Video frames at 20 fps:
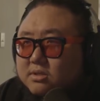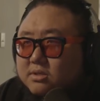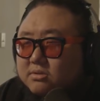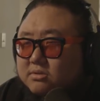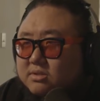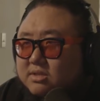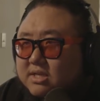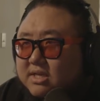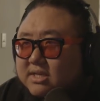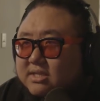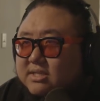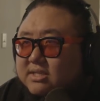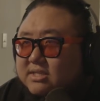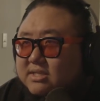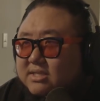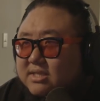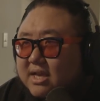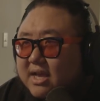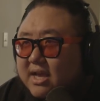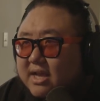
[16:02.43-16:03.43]
So this
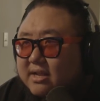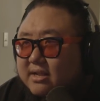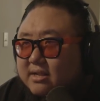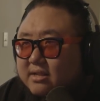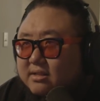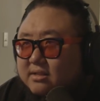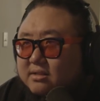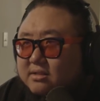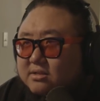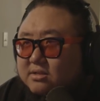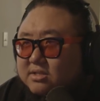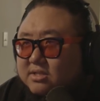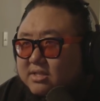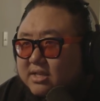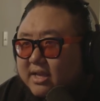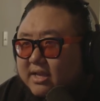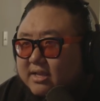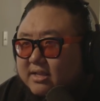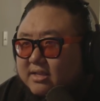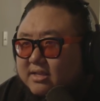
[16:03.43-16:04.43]
set
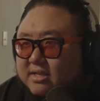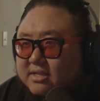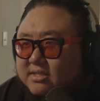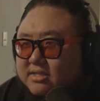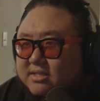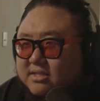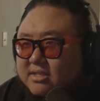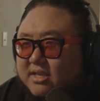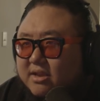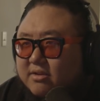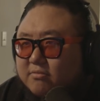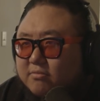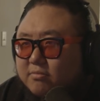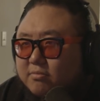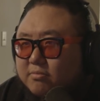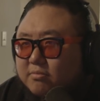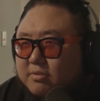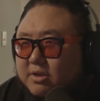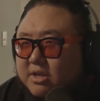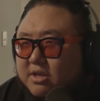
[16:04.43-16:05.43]
looks like this is a
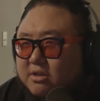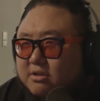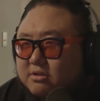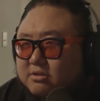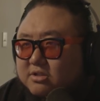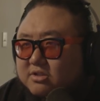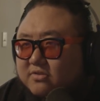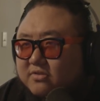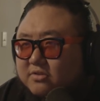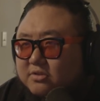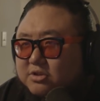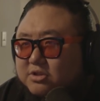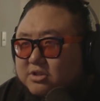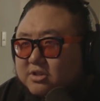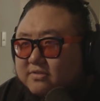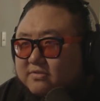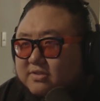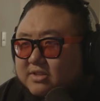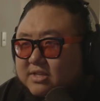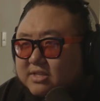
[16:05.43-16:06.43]
reused
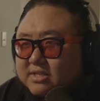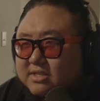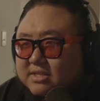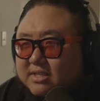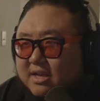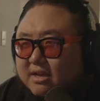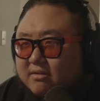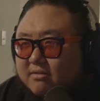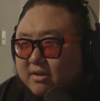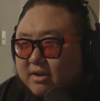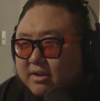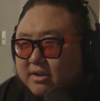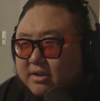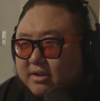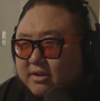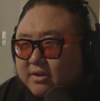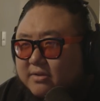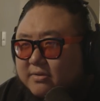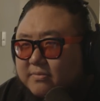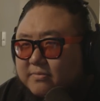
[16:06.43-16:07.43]
version of this set right
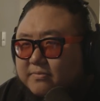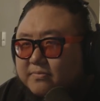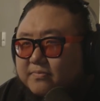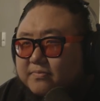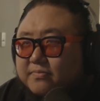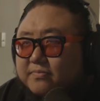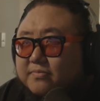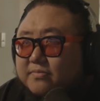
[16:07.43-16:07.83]
here.